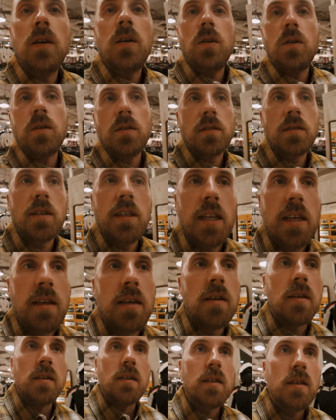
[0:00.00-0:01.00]
whole
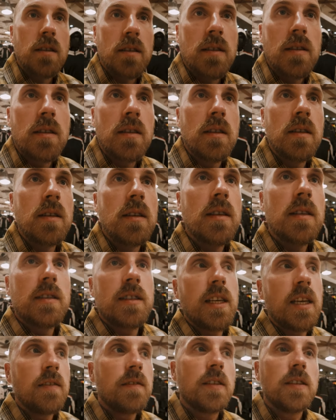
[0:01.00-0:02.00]
Snell
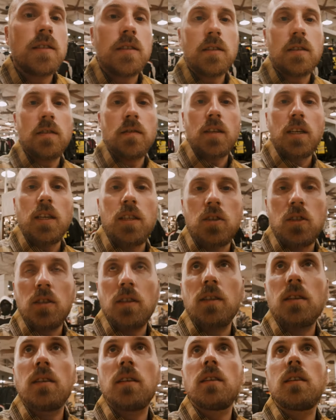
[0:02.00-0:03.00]
safety
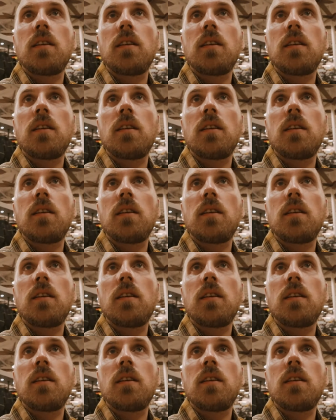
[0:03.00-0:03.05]
certification,